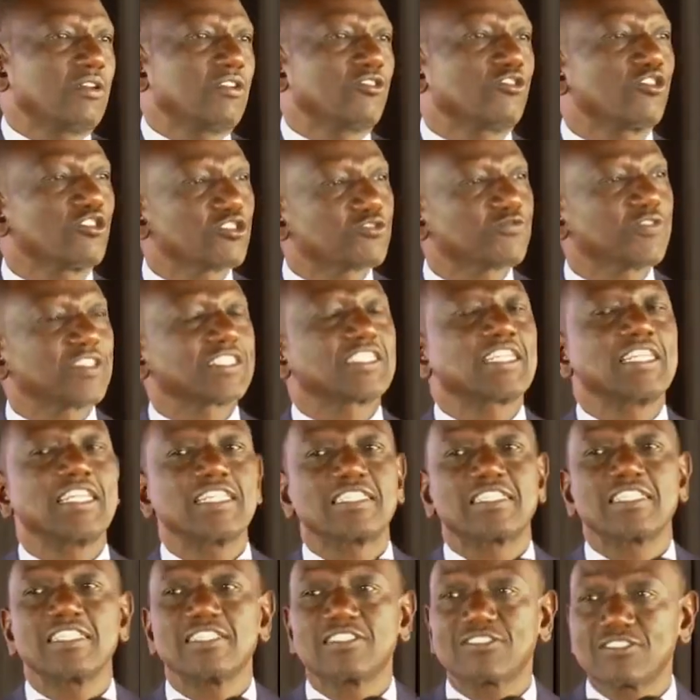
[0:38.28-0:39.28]
Those
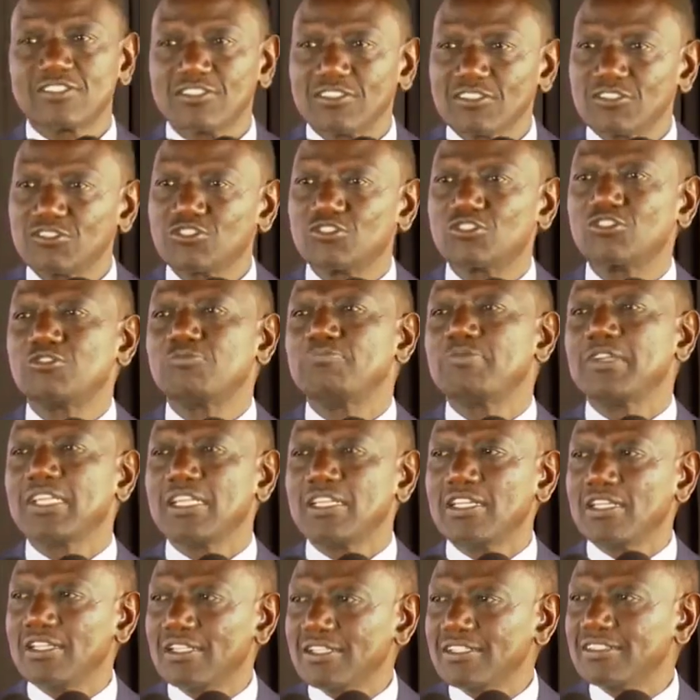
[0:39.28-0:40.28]
facilities should
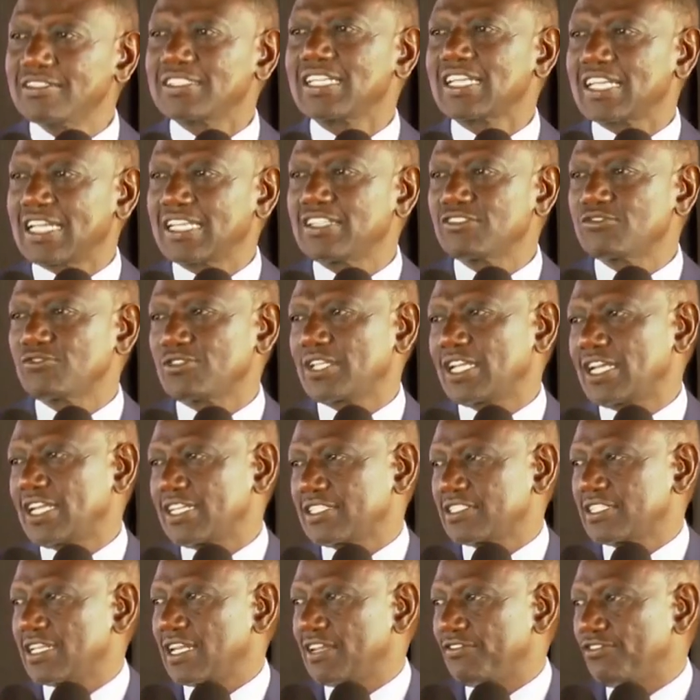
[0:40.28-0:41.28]
be taken to the
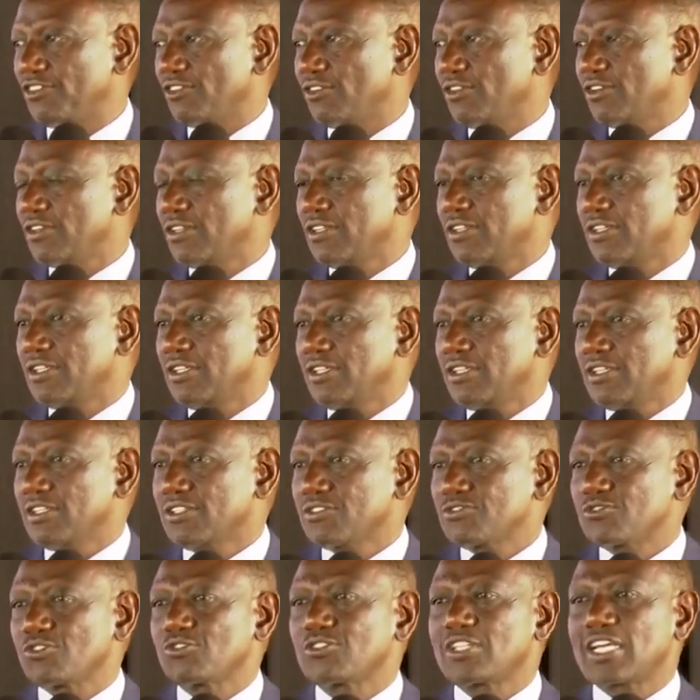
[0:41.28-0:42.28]
next level
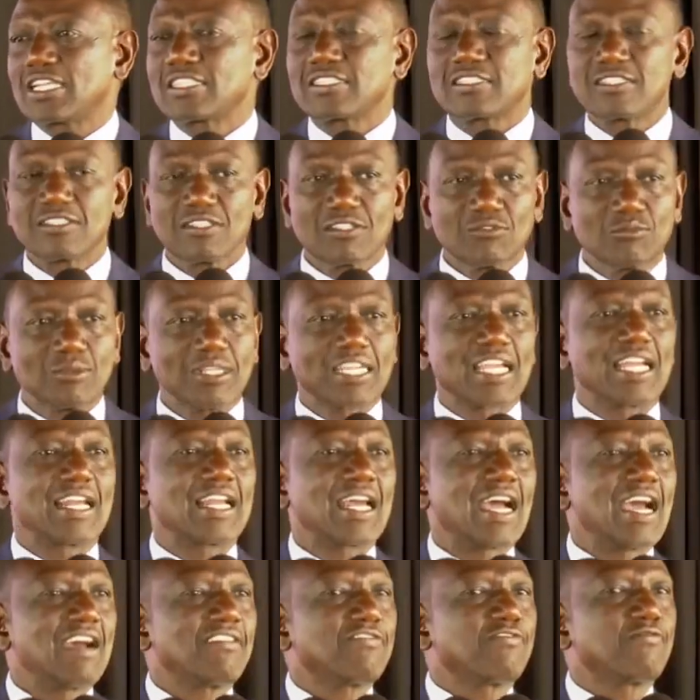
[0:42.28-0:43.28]
so that we can
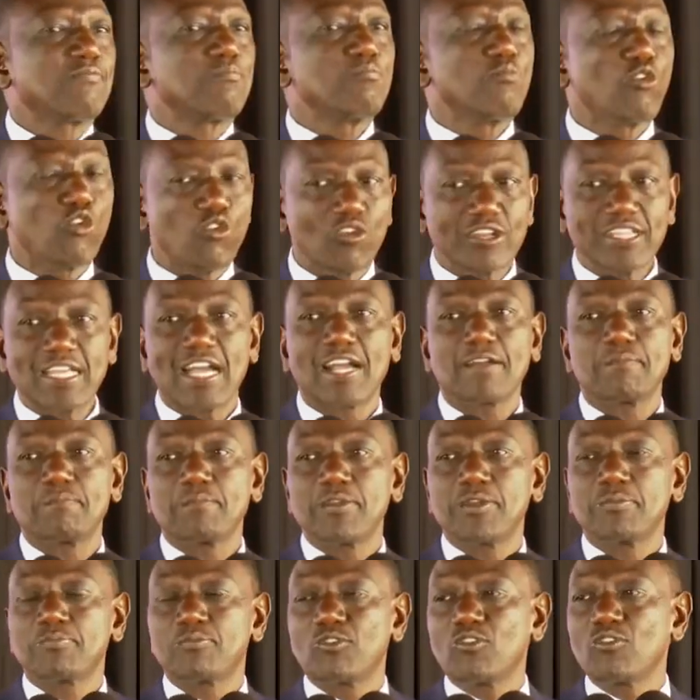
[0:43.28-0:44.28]
have more young
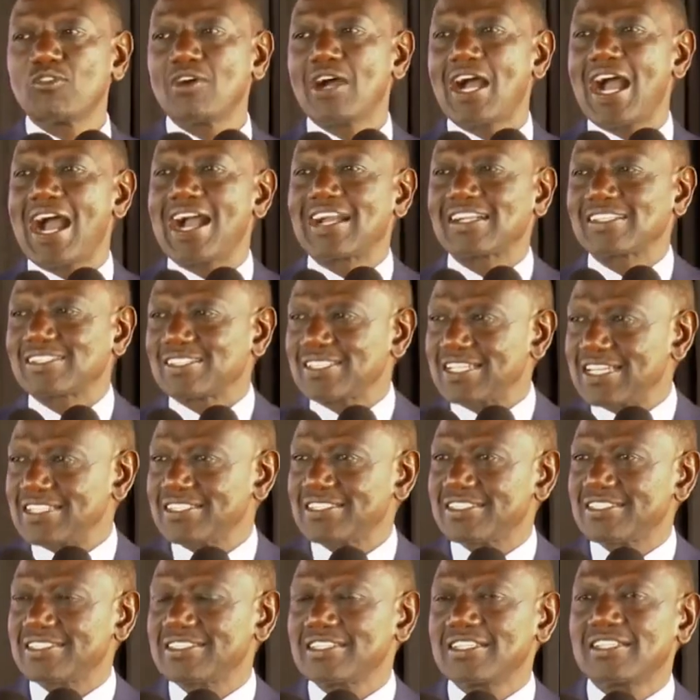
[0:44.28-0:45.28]
people
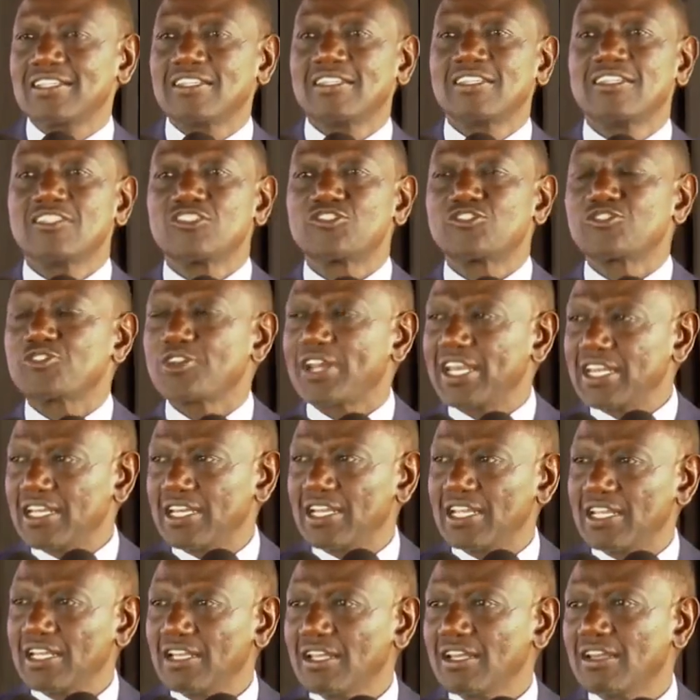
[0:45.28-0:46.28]
access
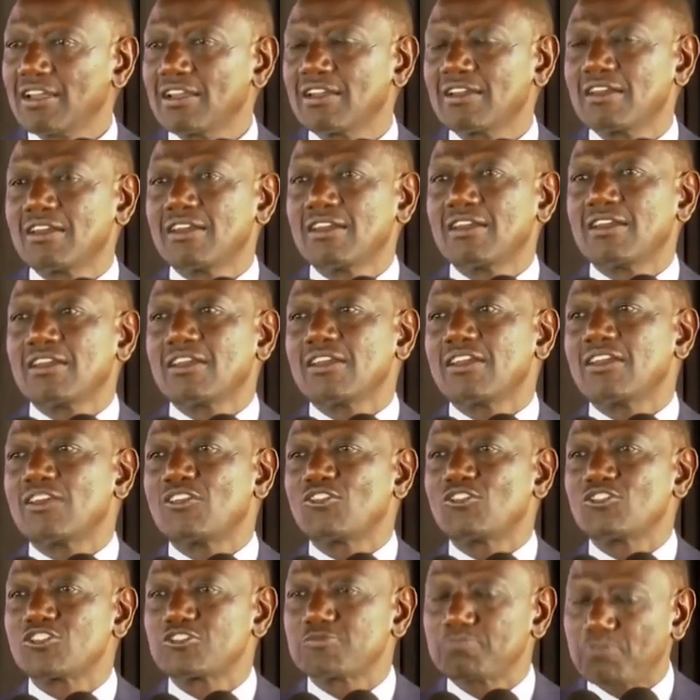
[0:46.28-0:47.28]
training, you
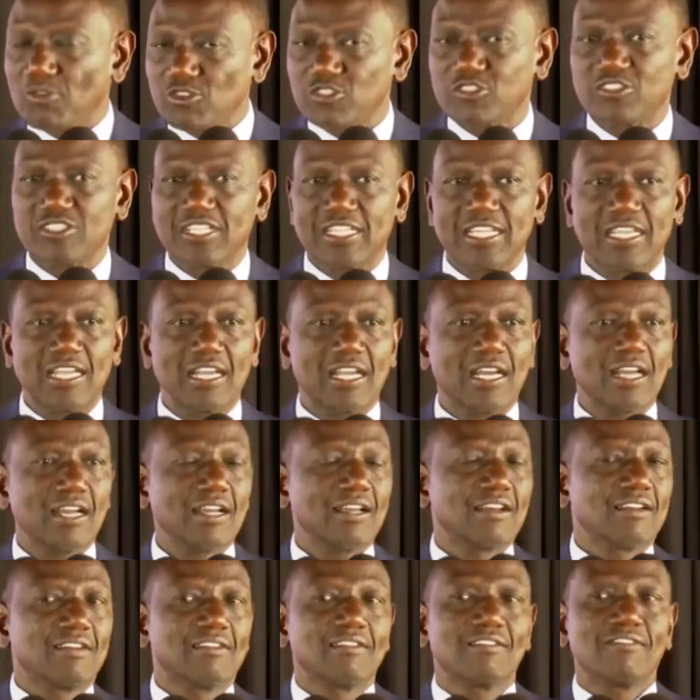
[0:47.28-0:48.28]
know, sports gear,
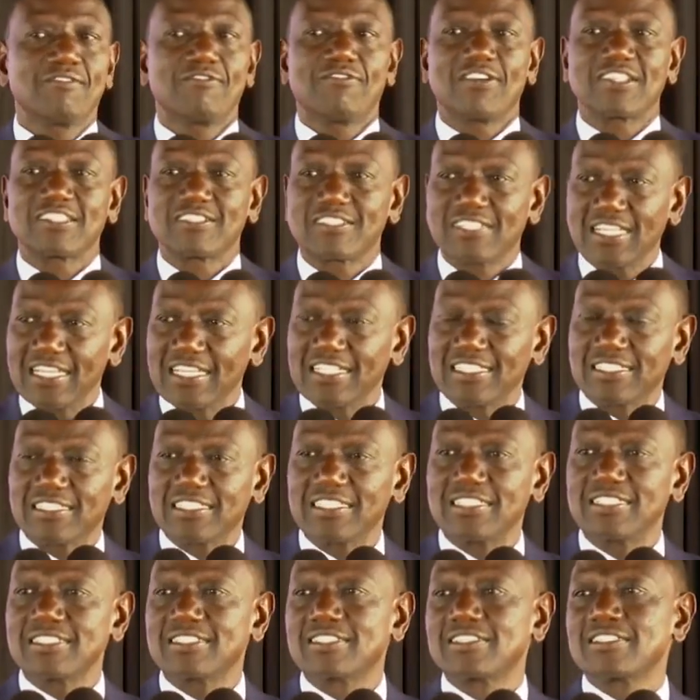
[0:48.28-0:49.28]

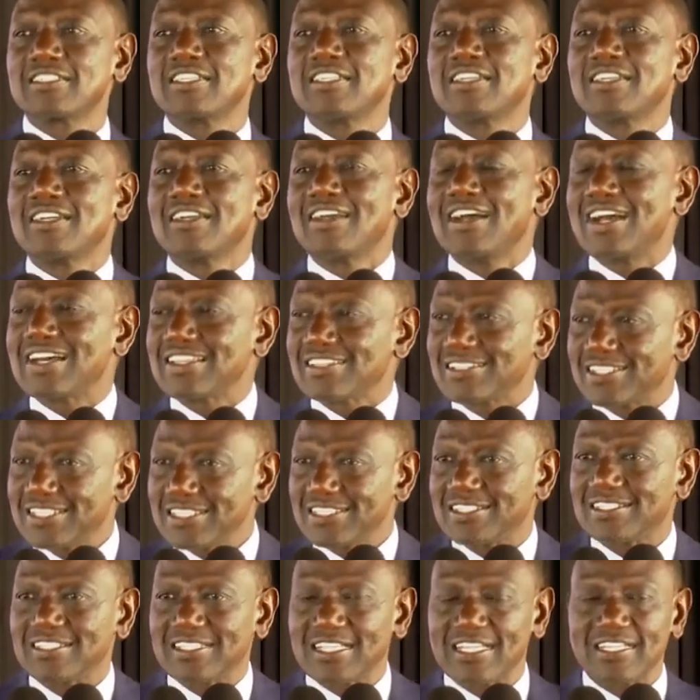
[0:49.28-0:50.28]
facilities,
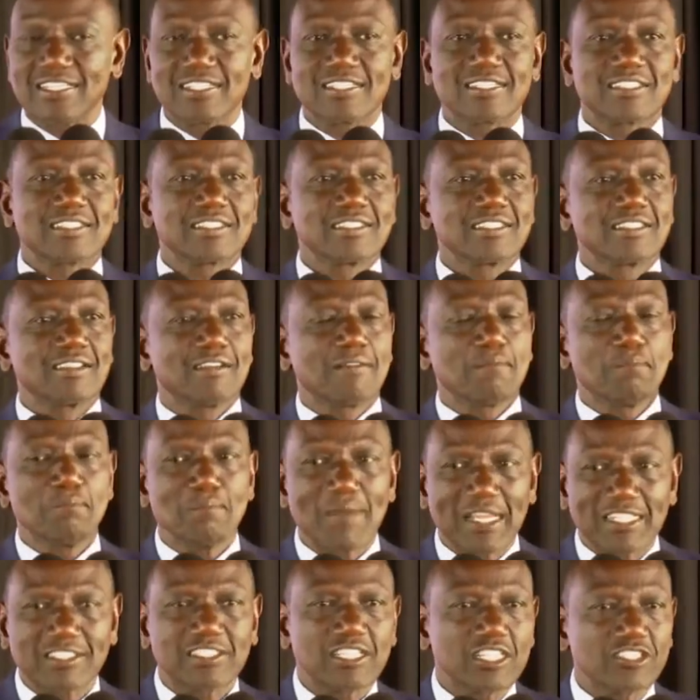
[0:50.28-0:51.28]
assistance,
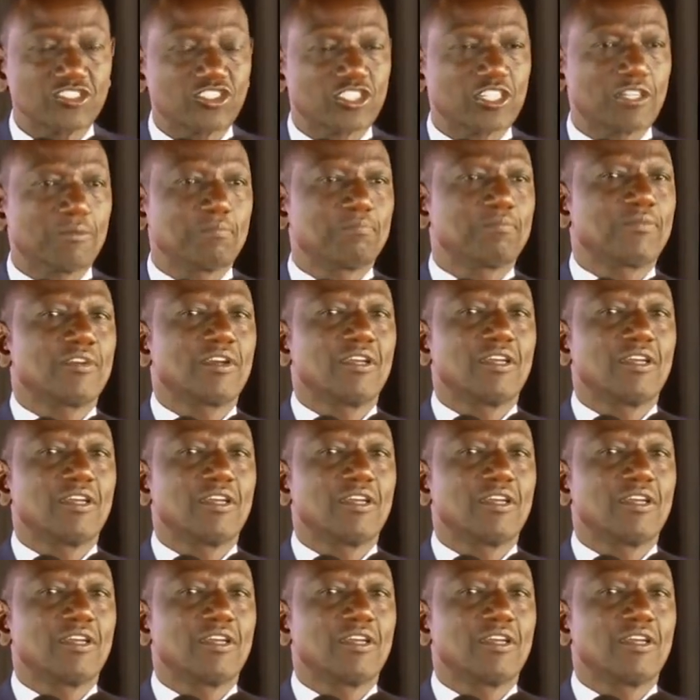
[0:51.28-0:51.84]
mentorship,